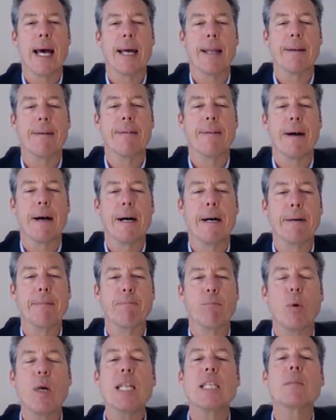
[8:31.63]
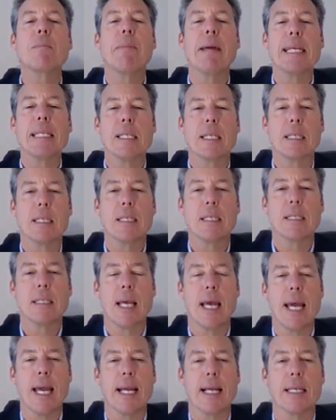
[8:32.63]
And um, what it's
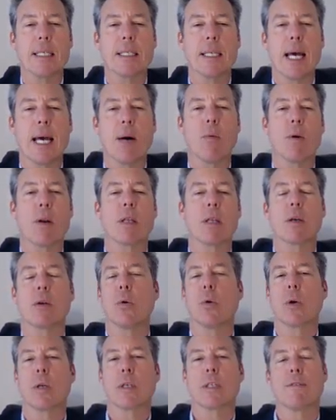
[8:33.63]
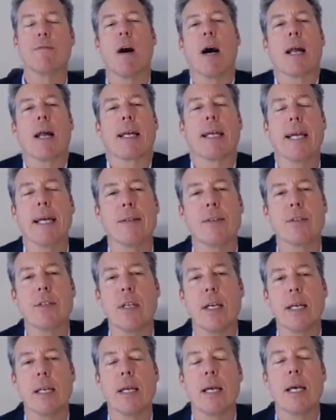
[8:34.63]
basically saying is that one of the courts fought
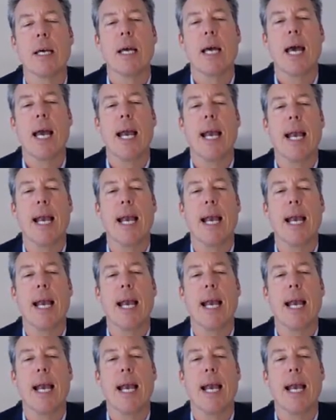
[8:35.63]
against it,